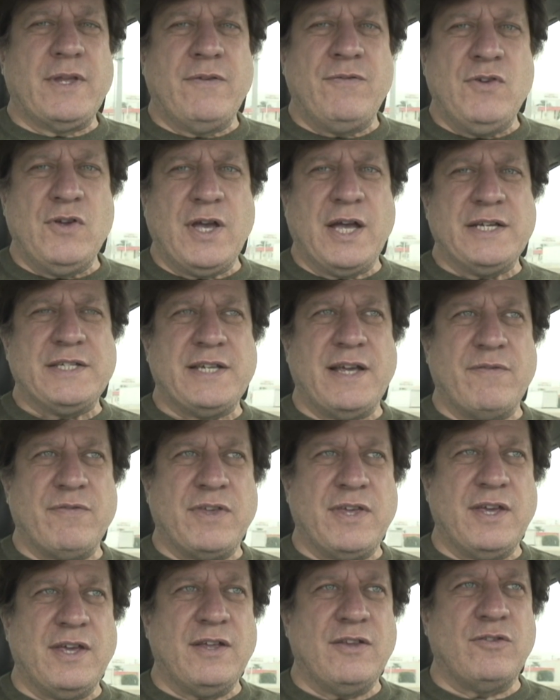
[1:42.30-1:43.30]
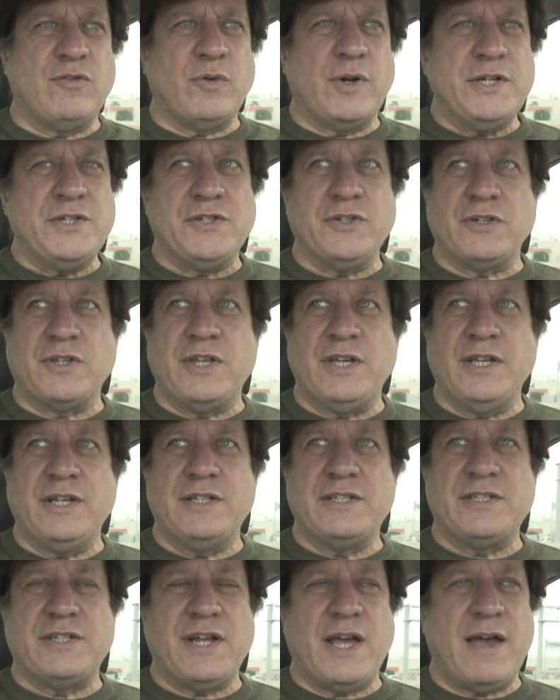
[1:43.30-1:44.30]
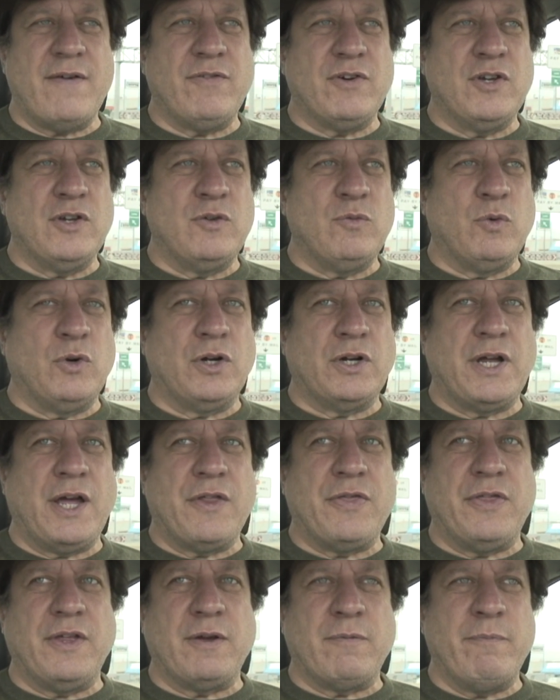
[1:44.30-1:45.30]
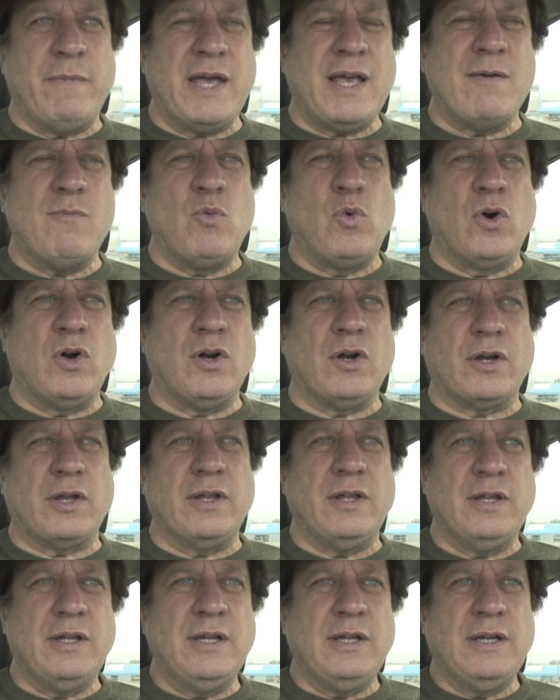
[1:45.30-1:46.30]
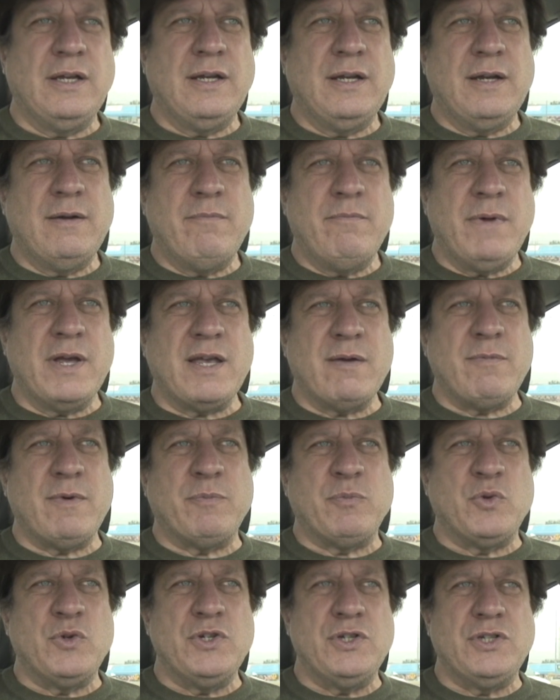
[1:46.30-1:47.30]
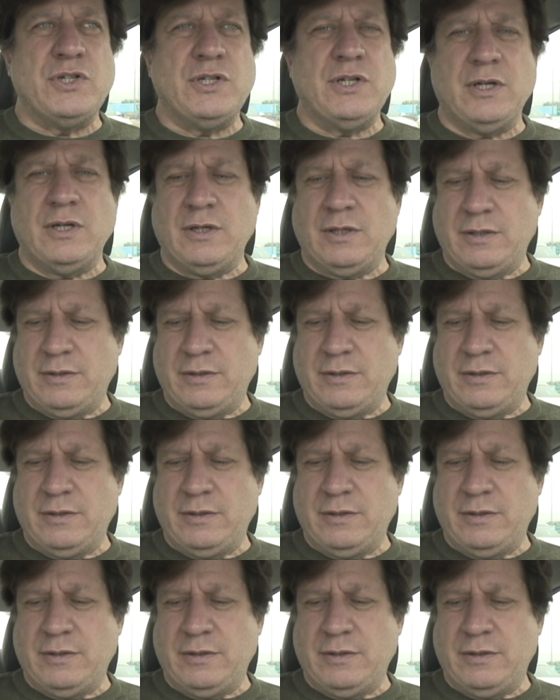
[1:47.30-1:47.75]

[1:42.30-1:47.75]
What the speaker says: If you guys have kids, raise your kids to have a good work ethic. Make them work. Make them appreciate.